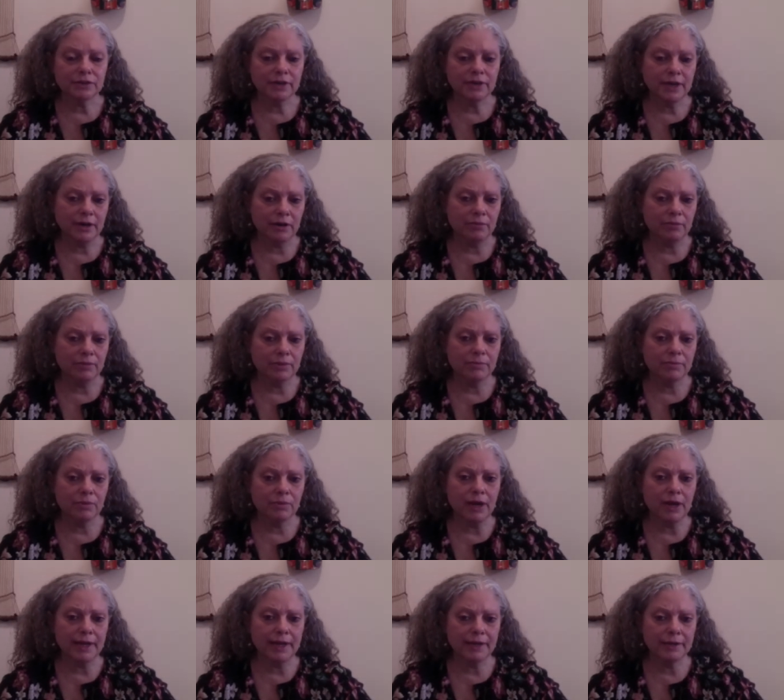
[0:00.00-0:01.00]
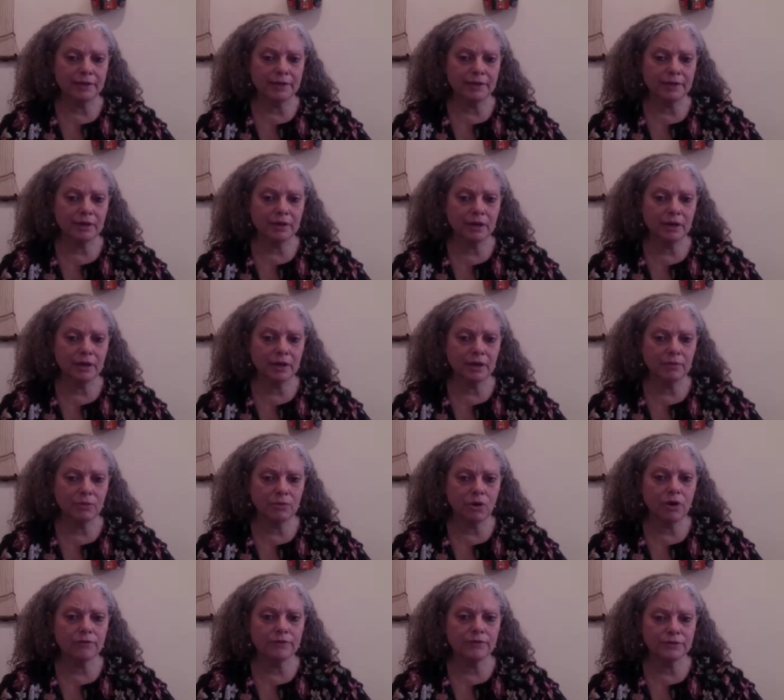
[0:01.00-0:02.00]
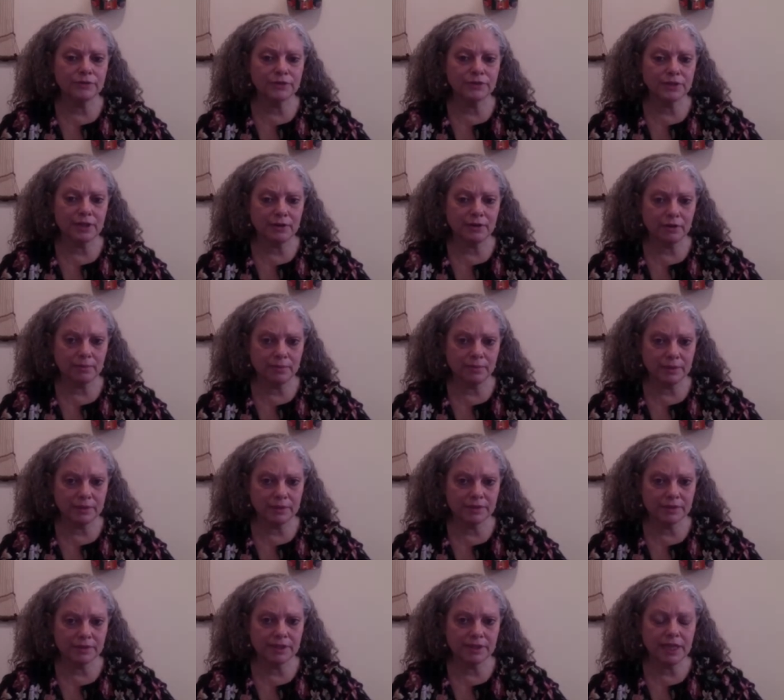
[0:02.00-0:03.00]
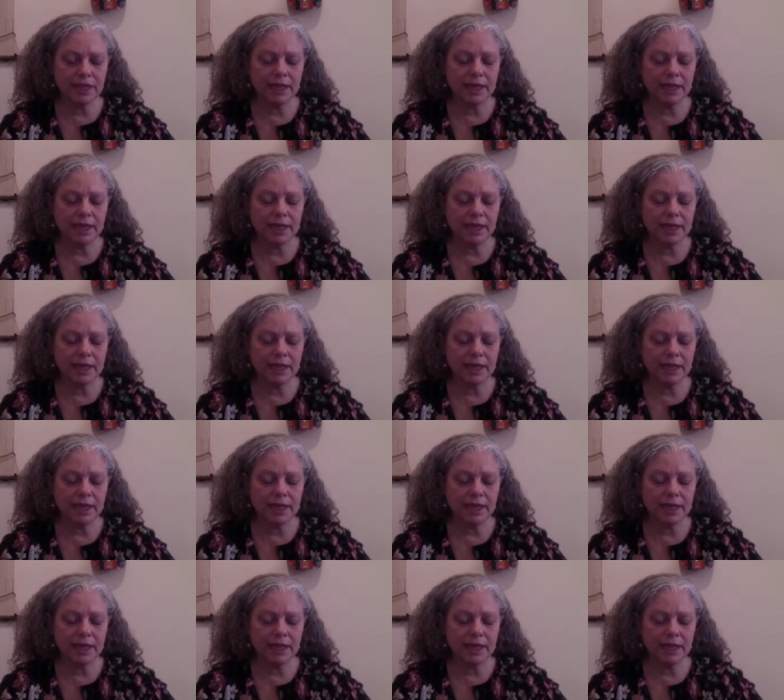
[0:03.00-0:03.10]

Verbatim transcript: Carol McBride offers therapists,